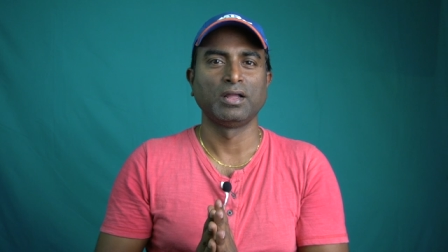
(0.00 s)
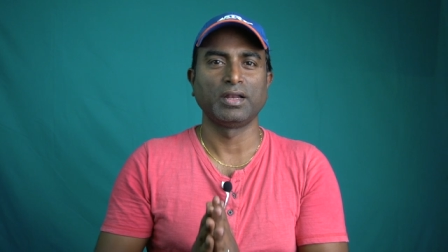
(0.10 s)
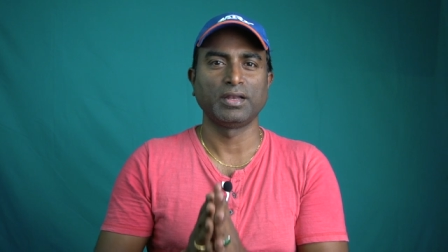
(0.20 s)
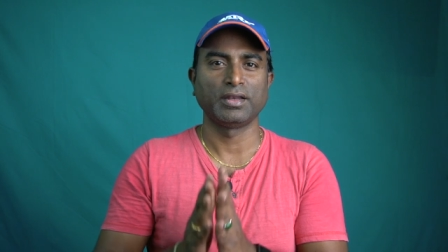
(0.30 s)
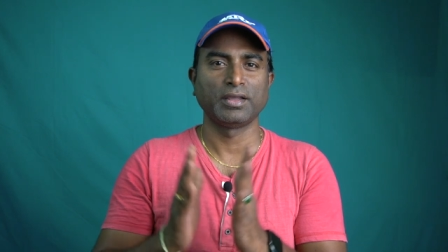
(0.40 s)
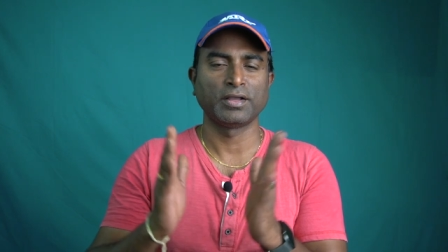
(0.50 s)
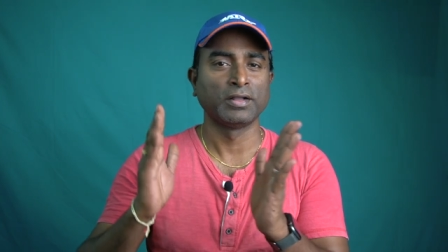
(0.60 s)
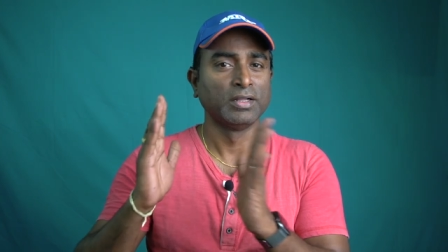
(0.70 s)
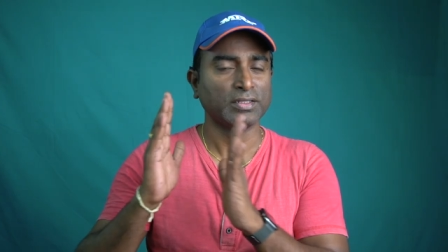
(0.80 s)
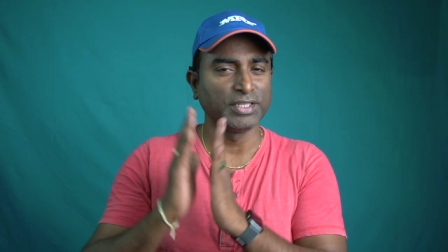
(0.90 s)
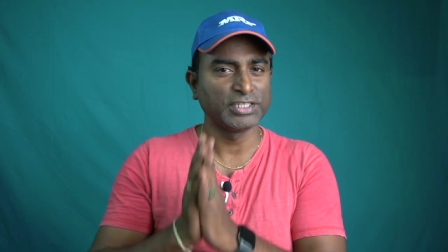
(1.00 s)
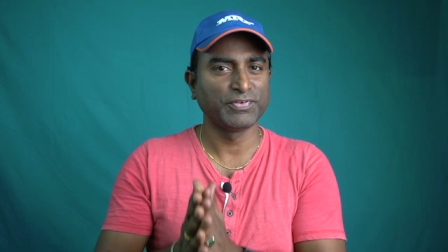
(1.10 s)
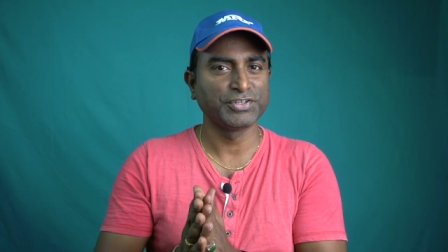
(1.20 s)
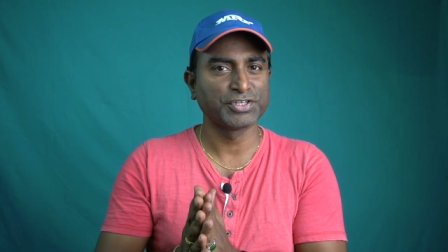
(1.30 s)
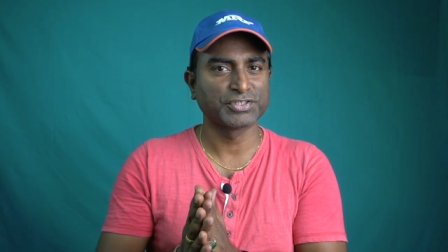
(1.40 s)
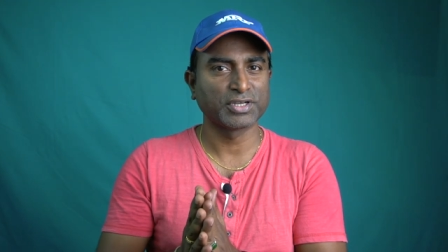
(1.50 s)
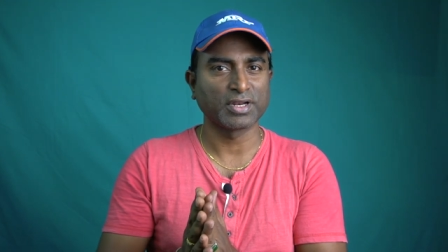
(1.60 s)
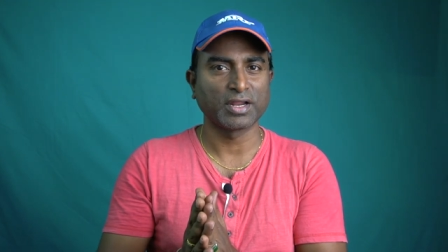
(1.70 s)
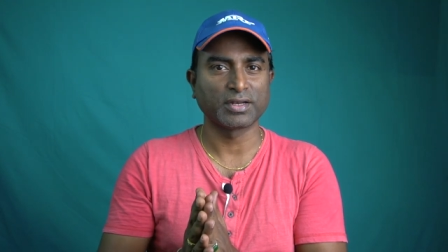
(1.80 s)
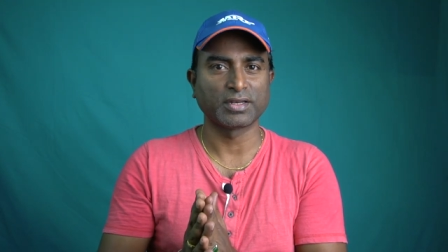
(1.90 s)
And uh, these features are
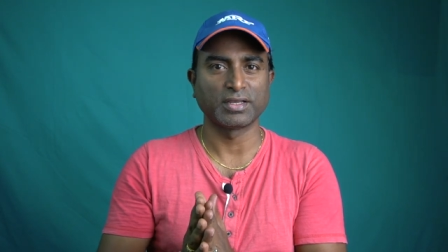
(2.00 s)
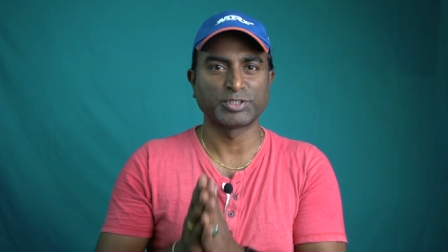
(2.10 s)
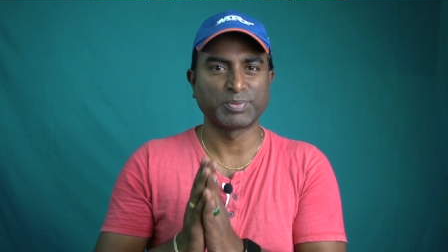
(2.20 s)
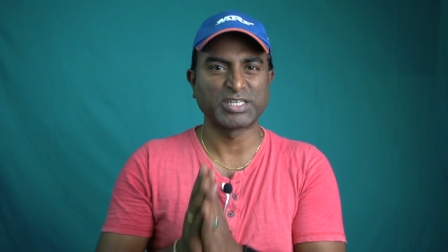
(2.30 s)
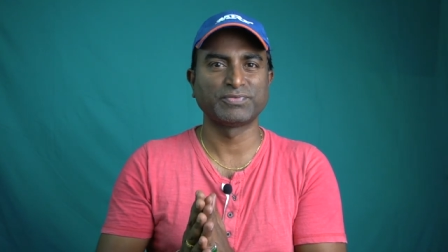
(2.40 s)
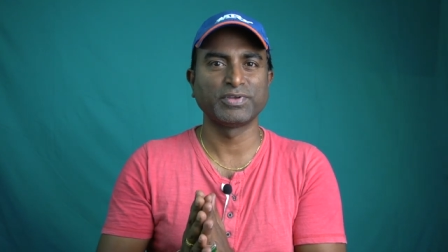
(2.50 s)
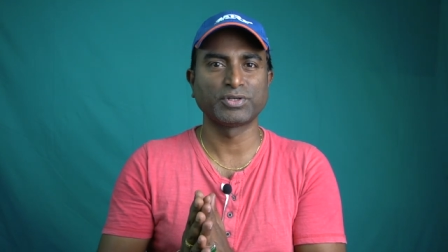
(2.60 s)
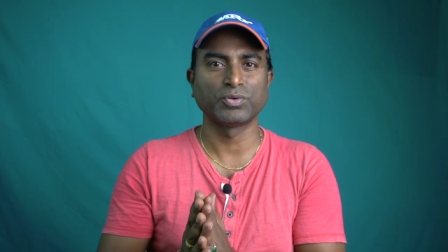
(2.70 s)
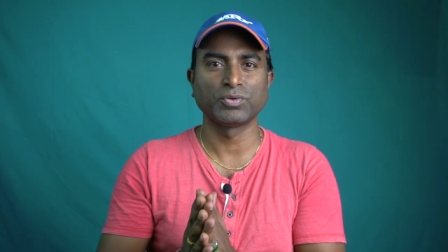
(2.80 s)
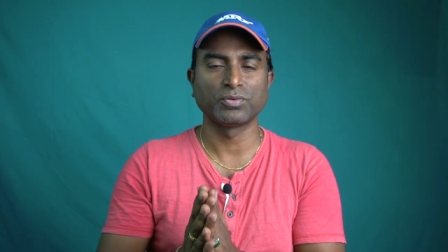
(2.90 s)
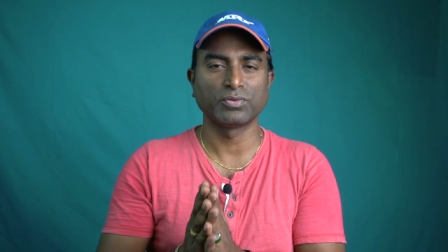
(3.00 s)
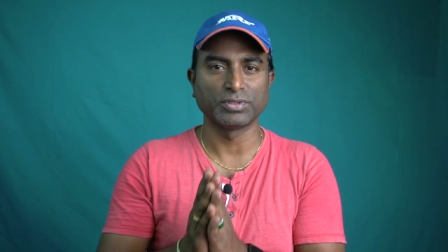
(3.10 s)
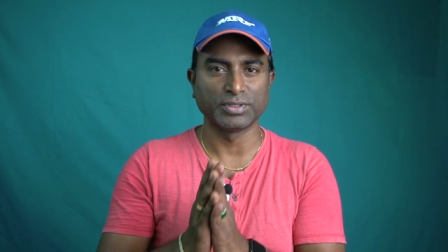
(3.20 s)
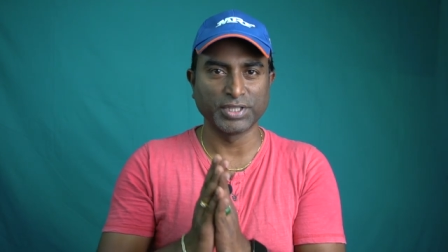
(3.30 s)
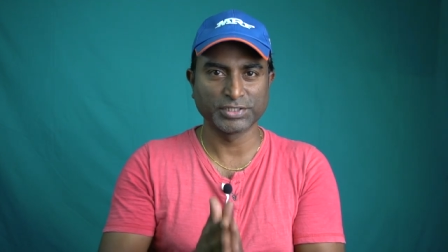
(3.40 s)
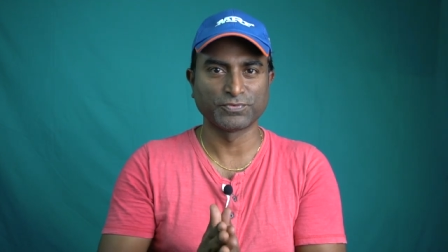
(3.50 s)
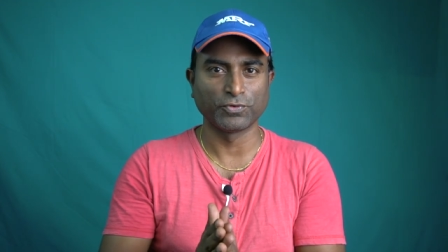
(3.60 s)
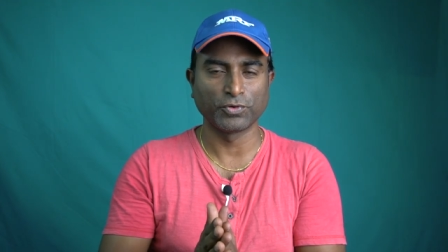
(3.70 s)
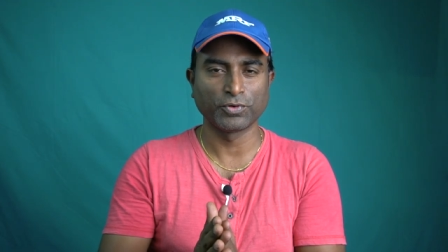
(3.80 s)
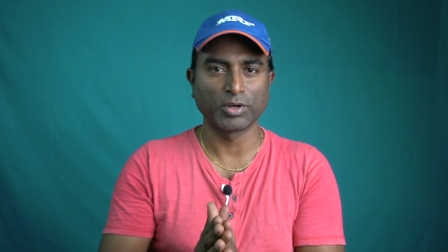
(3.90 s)
not specific to this
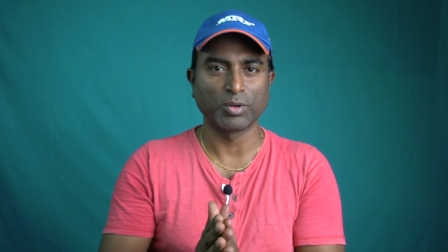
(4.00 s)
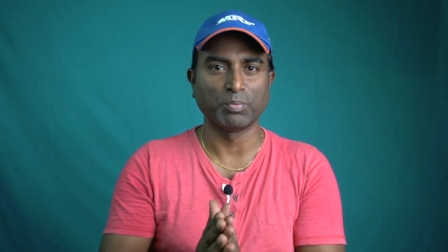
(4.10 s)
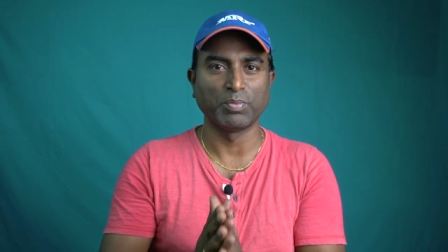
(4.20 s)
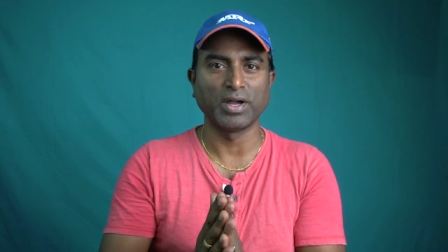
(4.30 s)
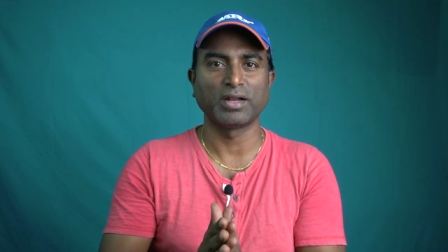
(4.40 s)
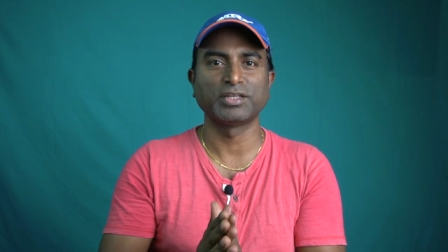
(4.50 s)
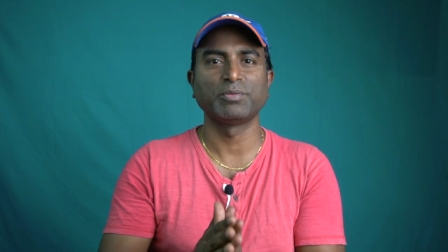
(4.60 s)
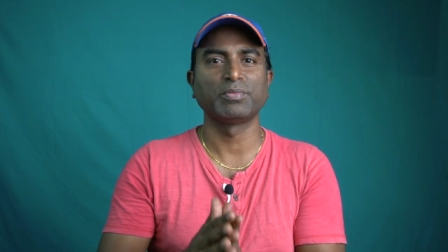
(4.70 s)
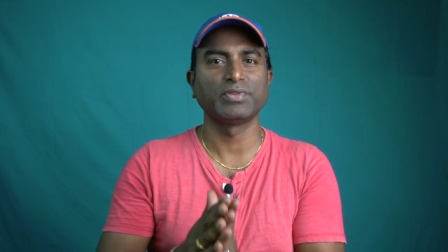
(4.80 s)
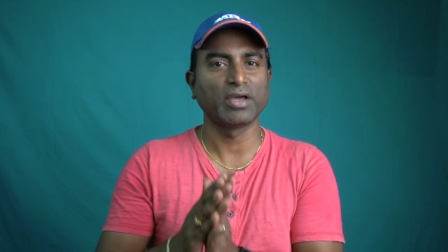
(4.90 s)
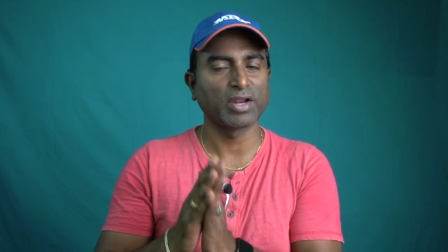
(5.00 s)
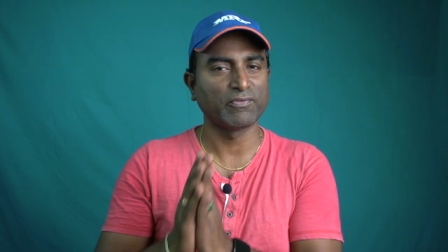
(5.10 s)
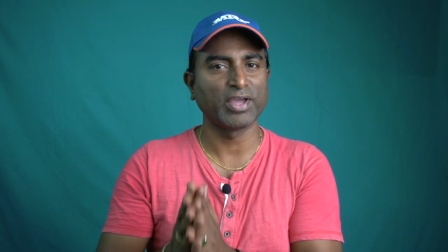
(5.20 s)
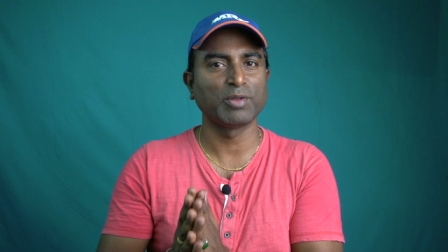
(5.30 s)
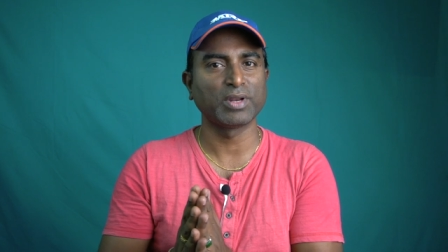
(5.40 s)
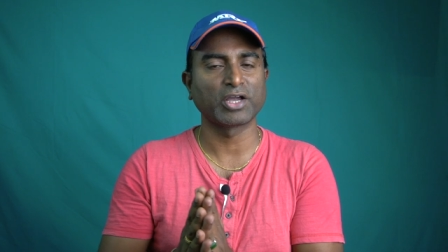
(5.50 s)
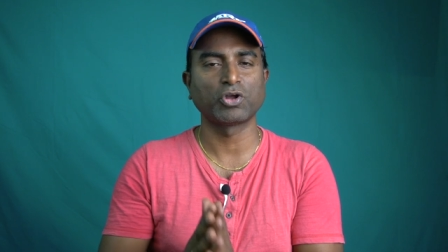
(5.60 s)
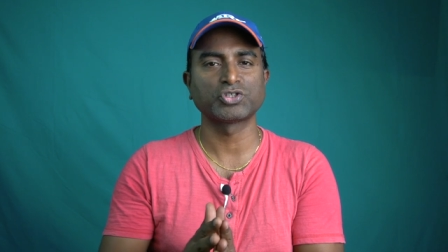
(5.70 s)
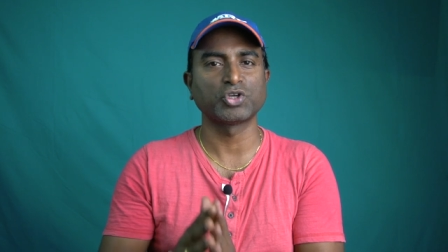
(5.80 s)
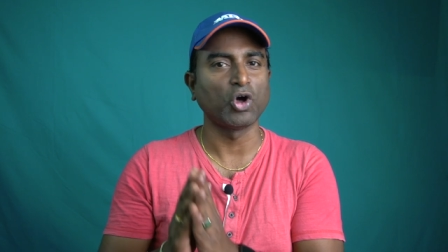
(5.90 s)
phone, but they, they are available
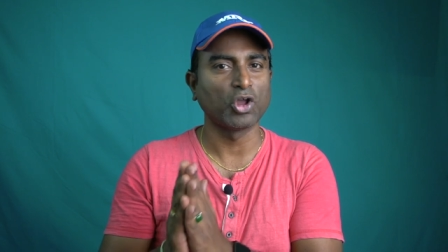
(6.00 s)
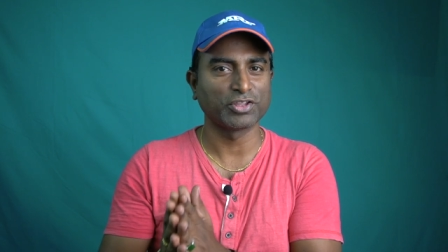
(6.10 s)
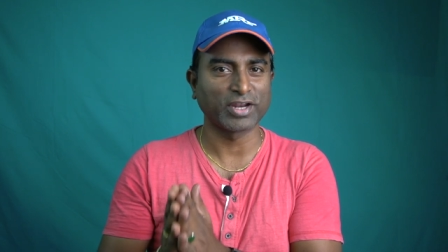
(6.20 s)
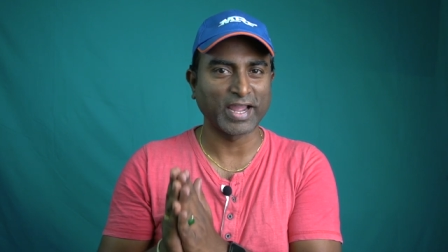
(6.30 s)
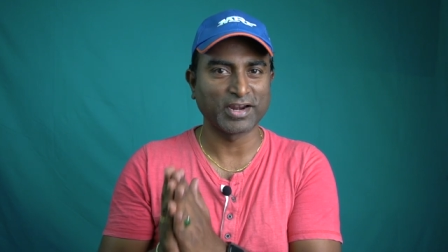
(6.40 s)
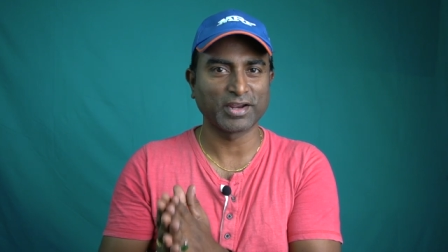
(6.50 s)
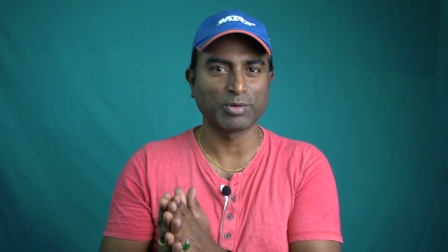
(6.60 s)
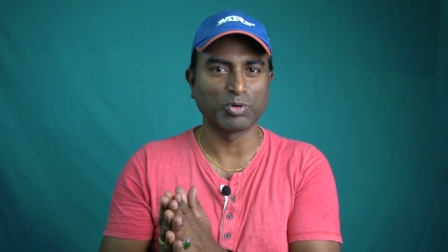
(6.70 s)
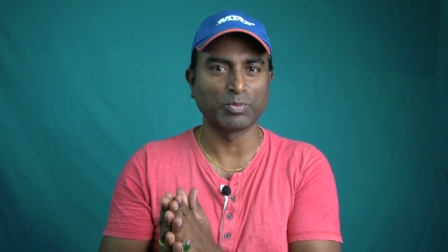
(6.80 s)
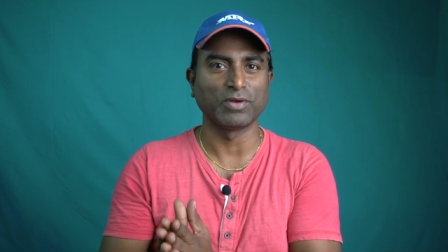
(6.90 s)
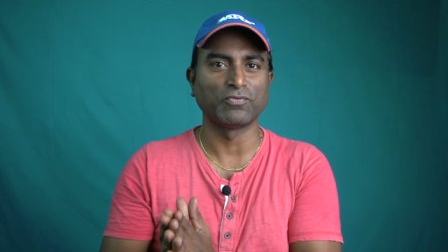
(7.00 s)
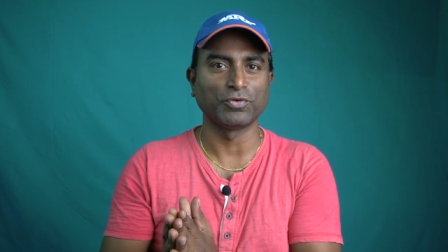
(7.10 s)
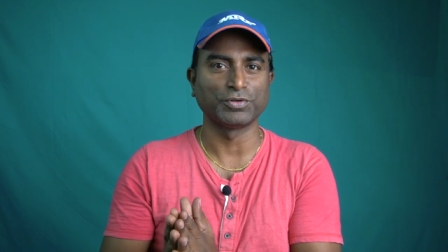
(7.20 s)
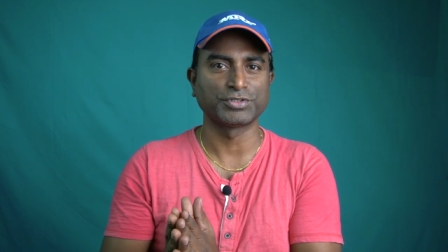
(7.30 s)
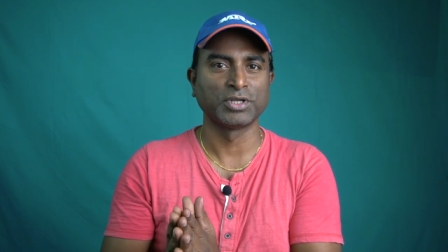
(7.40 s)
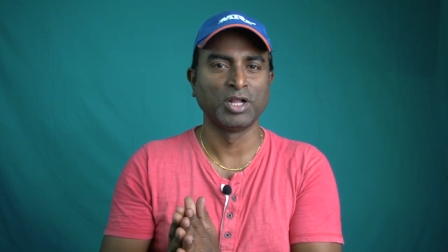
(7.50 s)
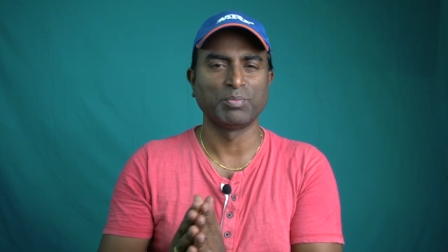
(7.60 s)
across all other Android mobile phones.